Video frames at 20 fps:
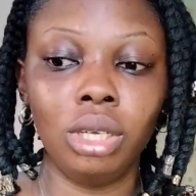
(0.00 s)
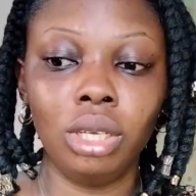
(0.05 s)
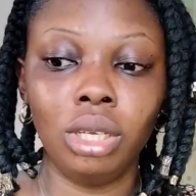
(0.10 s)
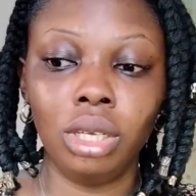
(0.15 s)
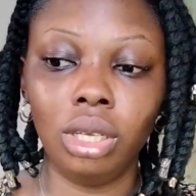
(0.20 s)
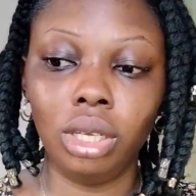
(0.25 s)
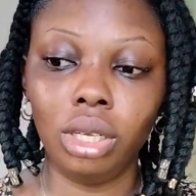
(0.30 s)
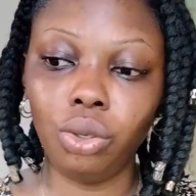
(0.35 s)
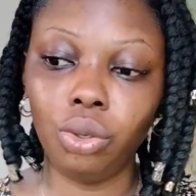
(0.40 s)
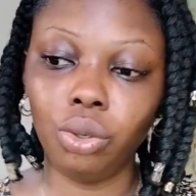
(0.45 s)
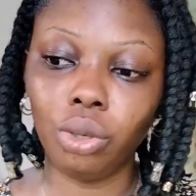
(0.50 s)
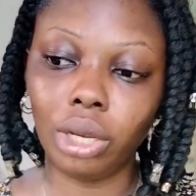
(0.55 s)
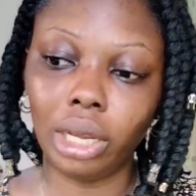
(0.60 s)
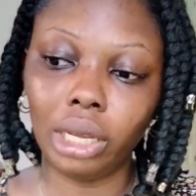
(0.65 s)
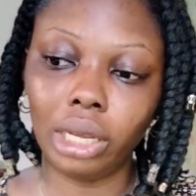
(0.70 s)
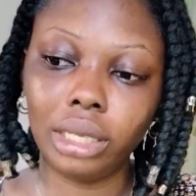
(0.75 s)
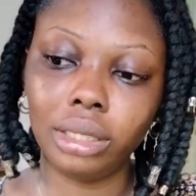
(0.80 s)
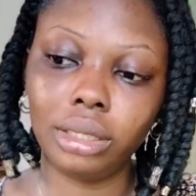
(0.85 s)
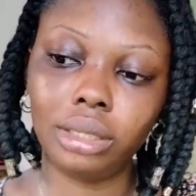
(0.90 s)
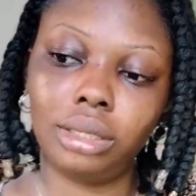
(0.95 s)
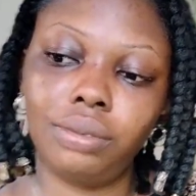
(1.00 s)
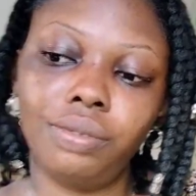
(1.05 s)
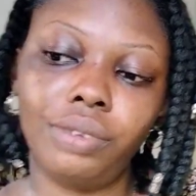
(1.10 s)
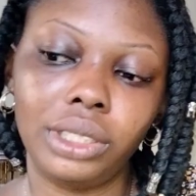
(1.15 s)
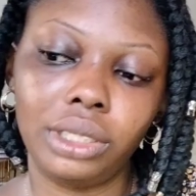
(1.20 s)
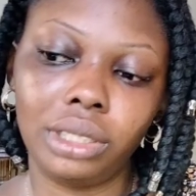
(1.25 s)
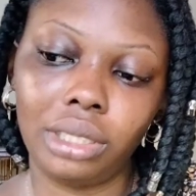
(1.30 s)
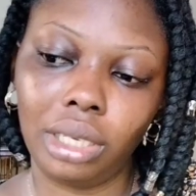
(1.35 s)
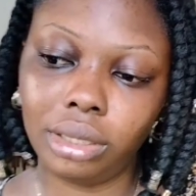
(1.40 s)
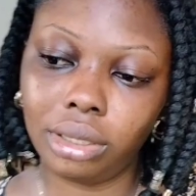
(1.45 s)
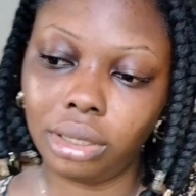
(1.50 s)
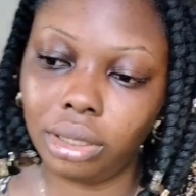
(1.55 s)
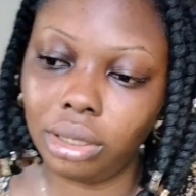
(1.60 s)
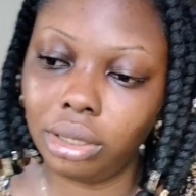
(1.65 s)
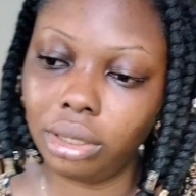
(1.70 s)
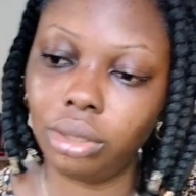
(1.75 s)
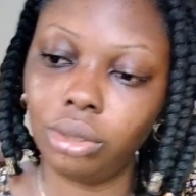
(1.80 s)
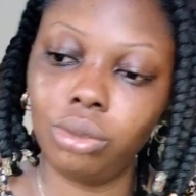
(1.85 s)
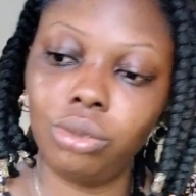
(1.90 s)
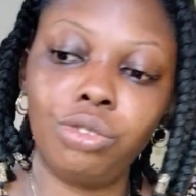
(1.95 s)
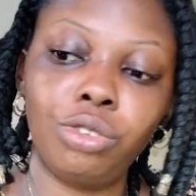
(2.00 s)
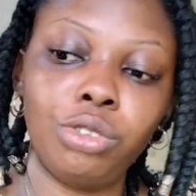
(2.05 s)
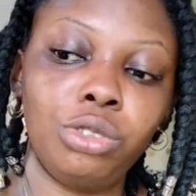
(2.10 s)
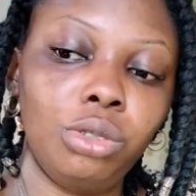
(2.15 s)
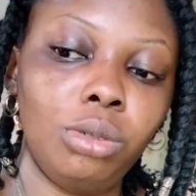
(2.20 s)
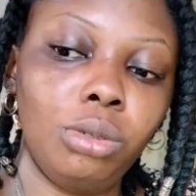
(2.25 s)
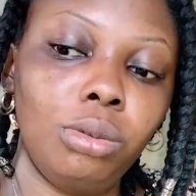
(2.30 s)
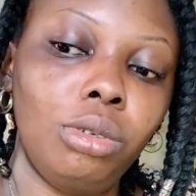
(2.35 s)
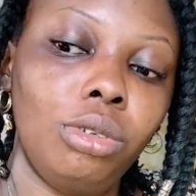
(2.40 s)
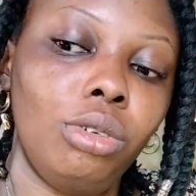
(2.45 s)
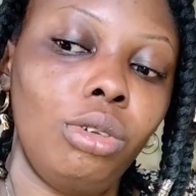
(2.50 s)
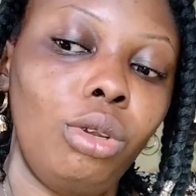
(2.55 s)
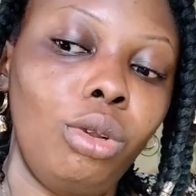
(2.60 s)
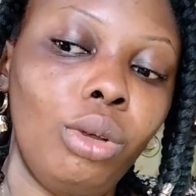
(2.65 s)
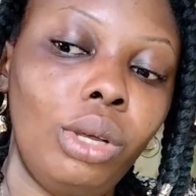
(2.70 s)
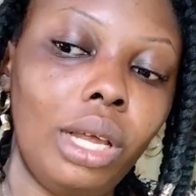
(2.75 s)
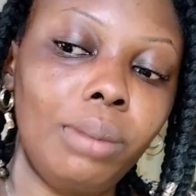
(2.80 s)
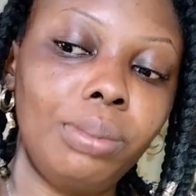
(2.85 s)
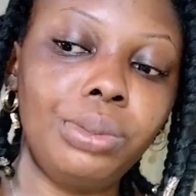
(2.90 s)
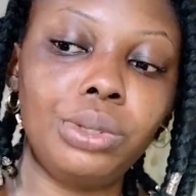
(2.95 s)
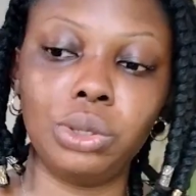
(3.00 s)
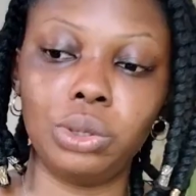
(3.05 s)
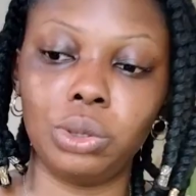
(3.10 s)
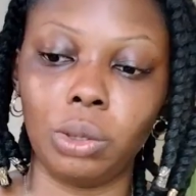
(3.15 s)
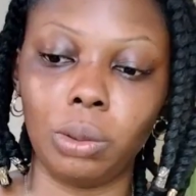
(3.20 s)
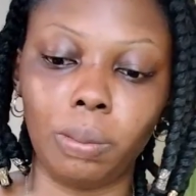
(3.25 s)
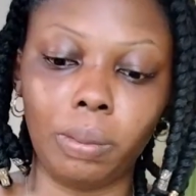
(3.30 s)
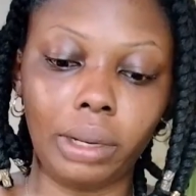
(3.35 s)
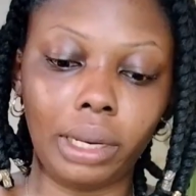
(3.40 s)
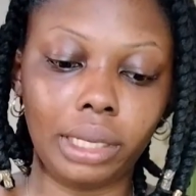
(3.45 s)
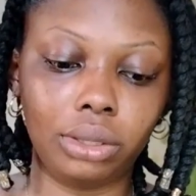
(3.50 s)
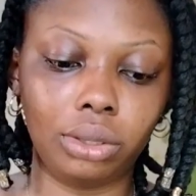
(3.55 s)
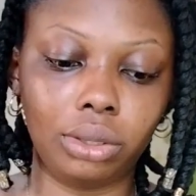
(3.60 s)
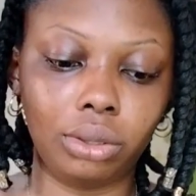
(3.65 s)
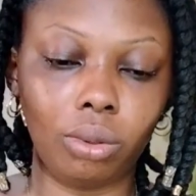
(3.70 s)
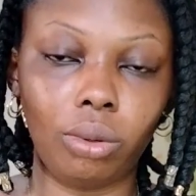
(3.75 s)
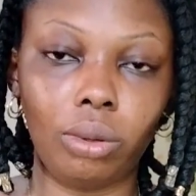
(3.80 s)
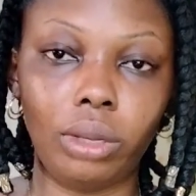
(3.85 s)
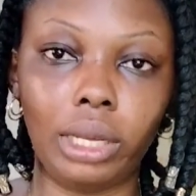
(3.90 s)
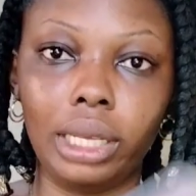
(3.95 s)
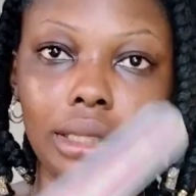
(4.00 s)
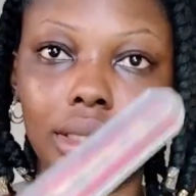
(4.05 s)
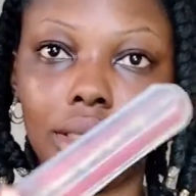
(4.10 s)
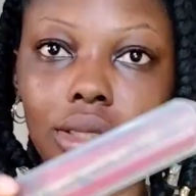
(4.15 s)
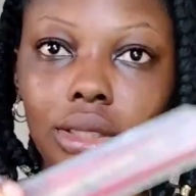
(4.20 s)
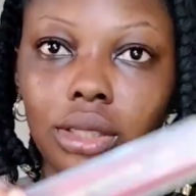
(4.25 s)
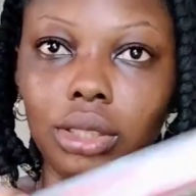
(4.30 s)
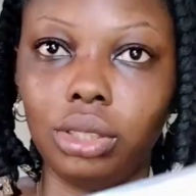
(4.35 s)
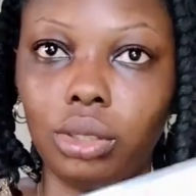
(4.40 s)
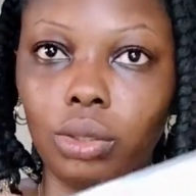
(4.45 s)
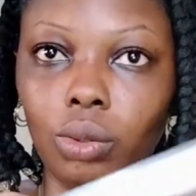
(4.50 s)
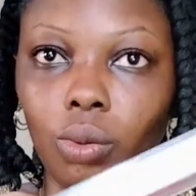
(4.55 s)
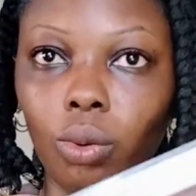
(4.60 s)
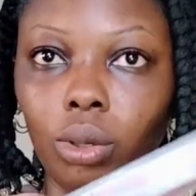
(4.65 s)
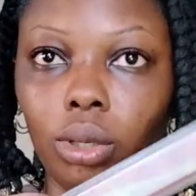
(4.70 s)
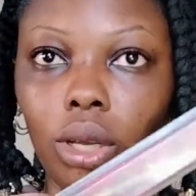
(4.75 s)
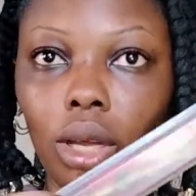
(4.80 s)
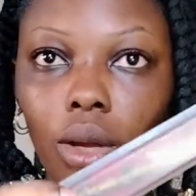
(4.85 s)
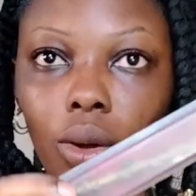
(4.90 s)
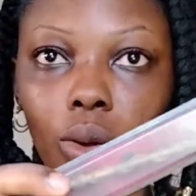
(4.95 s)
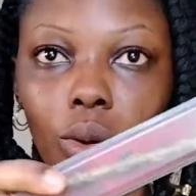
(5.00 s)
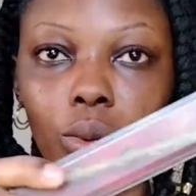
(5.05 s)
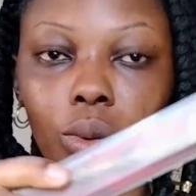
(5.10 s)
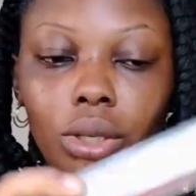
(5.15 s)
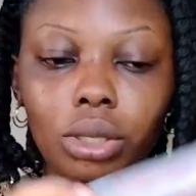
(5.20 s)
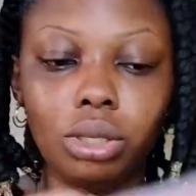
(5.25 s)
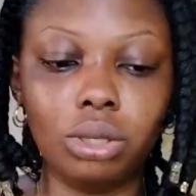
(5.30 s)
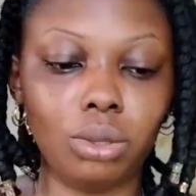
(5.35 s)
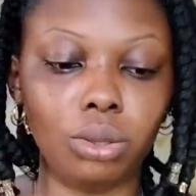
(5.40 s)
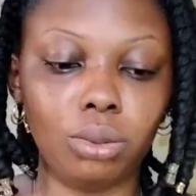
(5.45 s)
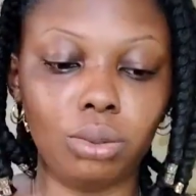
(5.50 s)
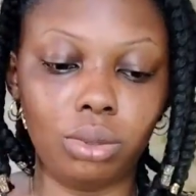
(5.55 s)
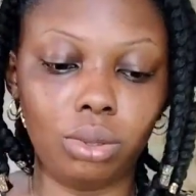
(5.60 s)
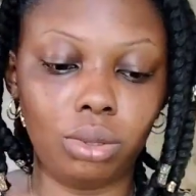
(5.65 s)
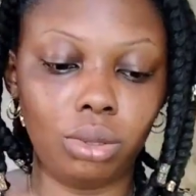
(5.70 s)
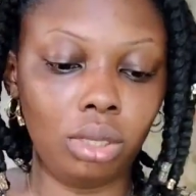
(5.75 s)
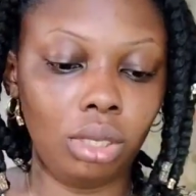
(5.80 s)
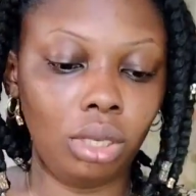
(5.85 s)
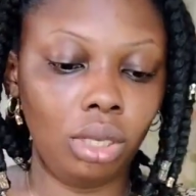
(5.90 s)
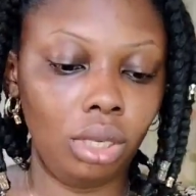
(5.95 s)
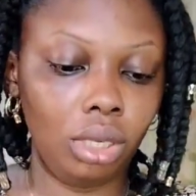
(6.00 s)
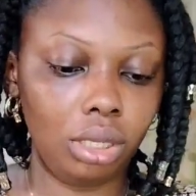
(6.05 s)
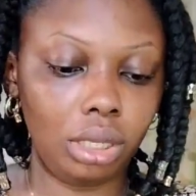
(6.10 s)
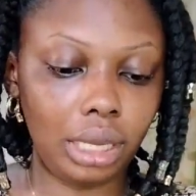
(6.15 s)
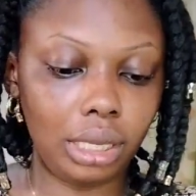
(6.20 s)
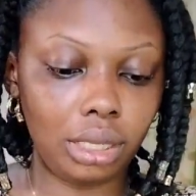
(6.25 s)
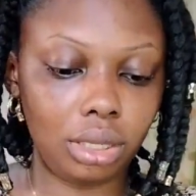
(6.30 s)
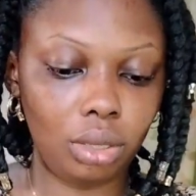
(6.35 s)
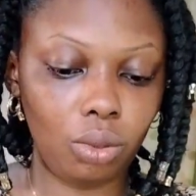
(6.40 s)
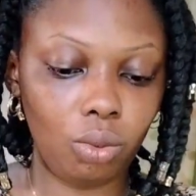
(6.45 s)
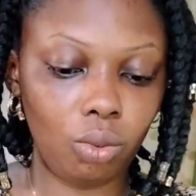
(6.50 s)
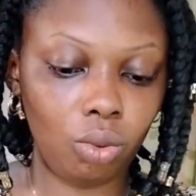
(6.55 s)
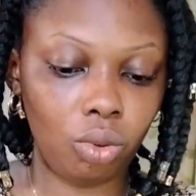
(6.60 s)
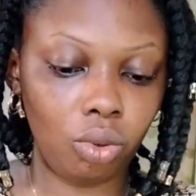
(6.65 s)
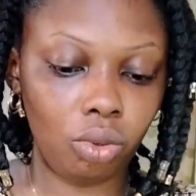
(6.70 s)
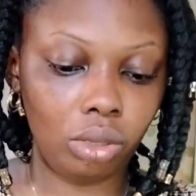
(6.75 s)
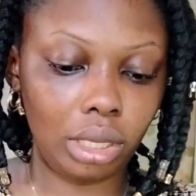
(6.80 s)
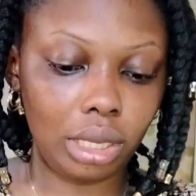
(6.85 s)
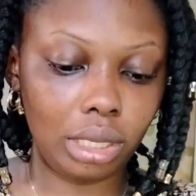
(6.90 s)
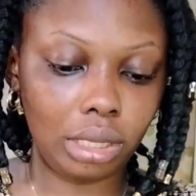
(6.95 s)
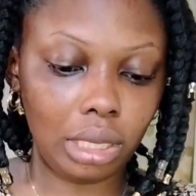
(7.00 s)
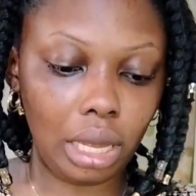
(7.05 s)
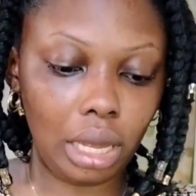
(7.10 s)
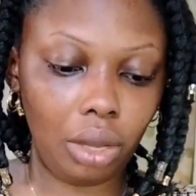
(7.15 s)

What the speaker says: You can get ventilating needle from your local beauty supply store. Like this is the one I always use. That is the one that is iron. You